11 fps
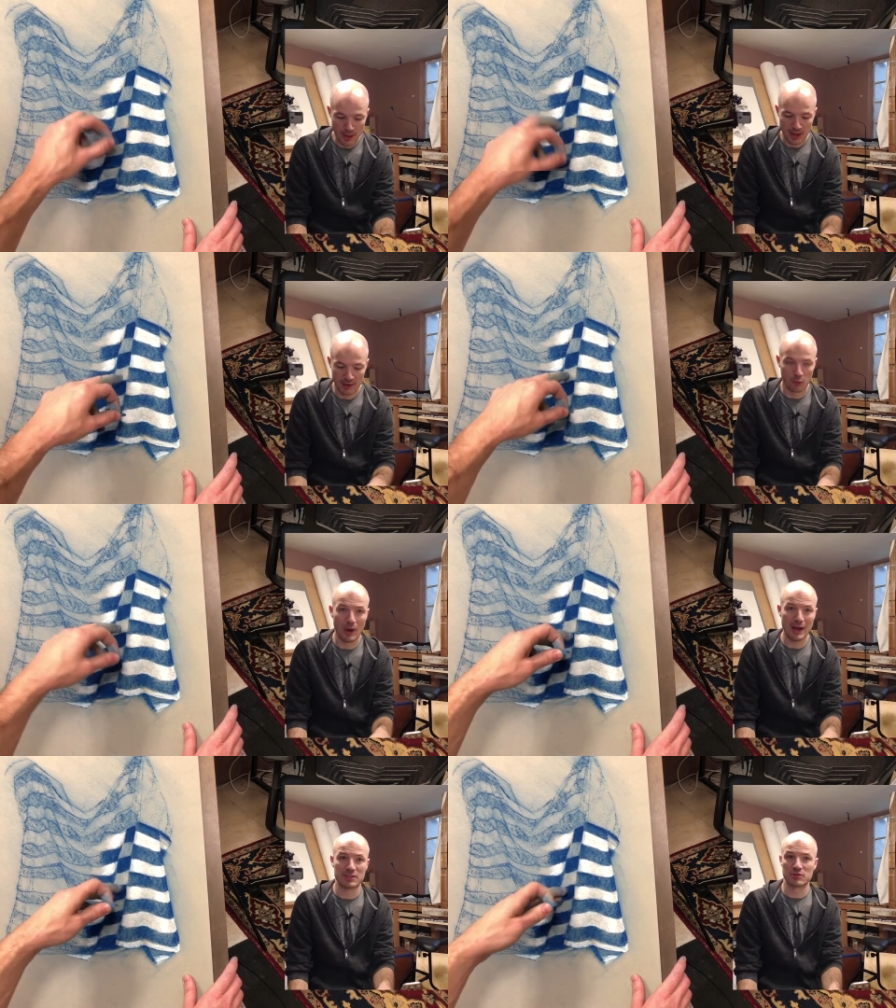and the
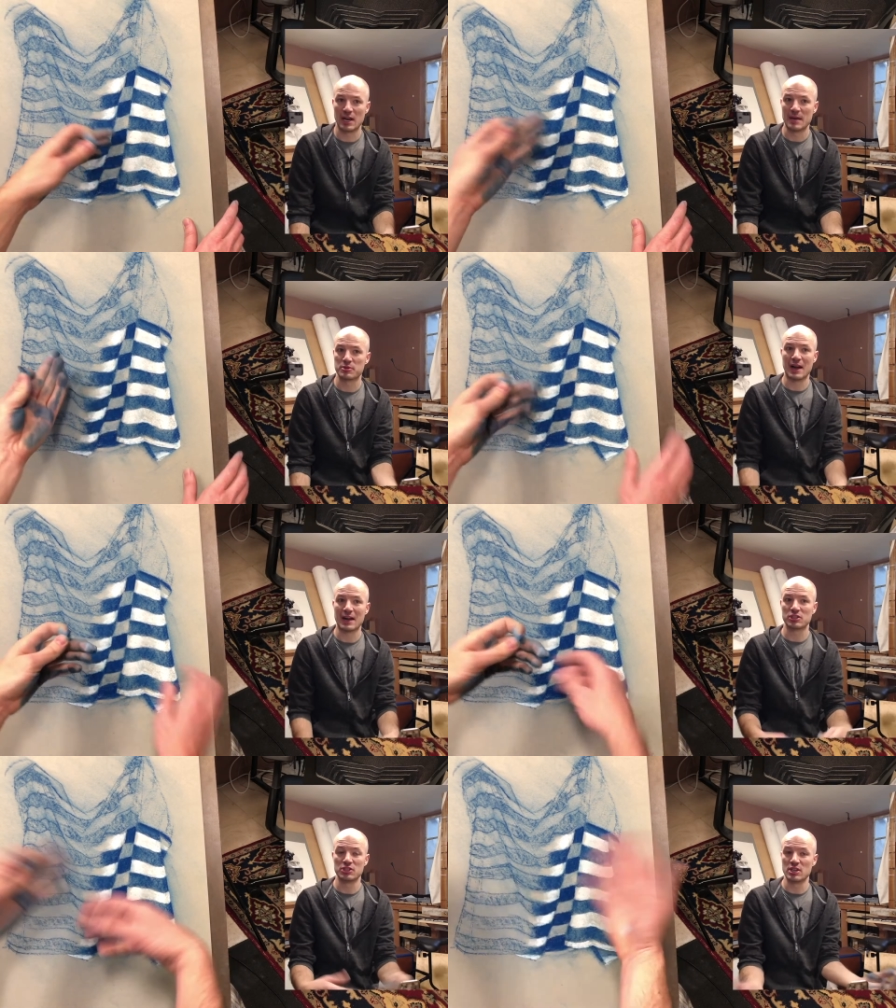white stripes are
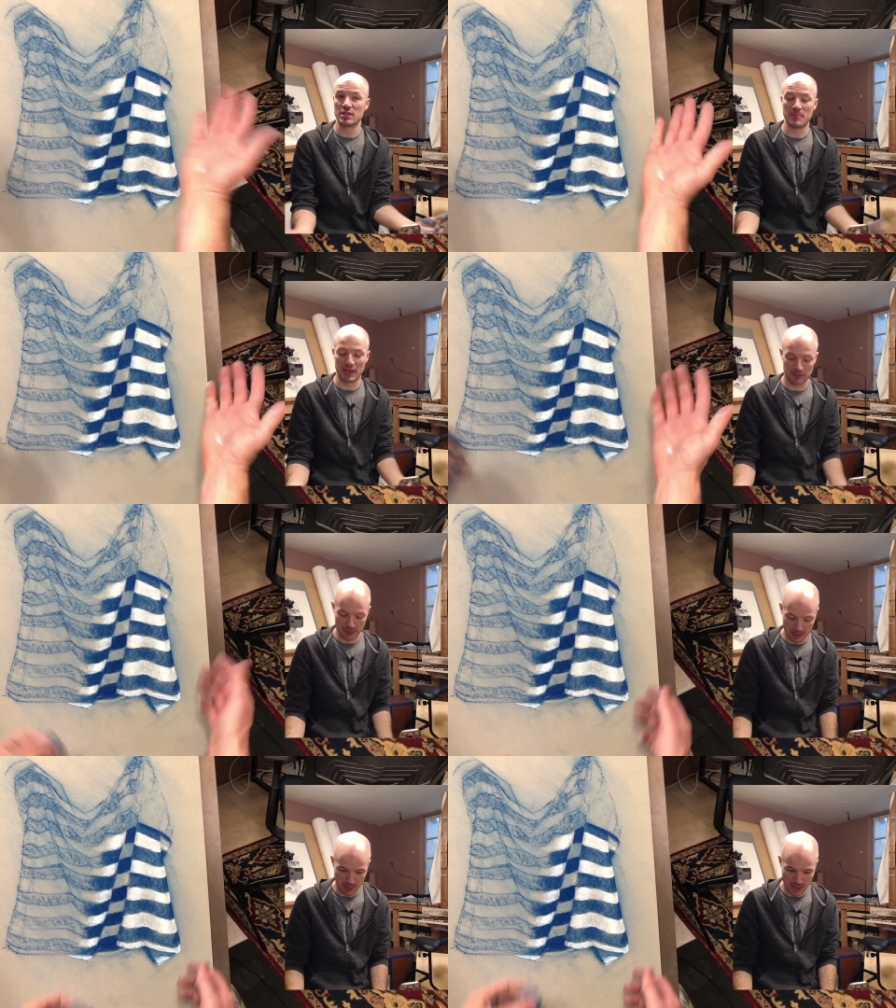actually just my
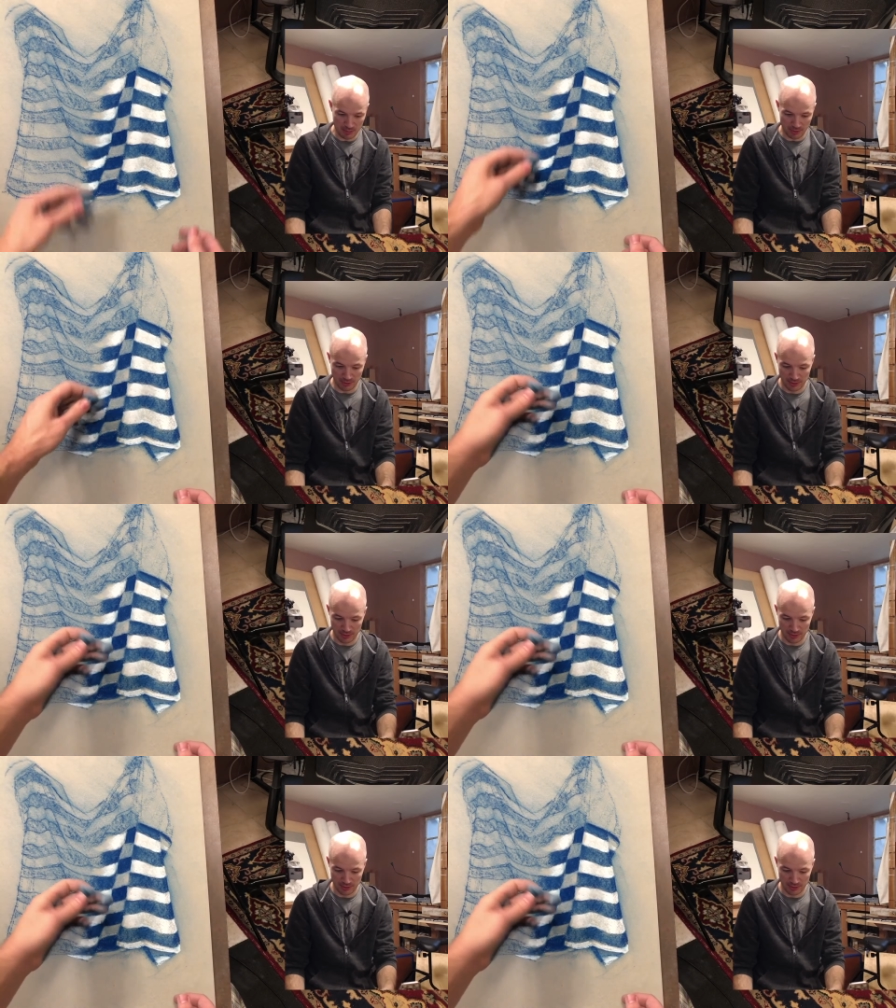gray paper.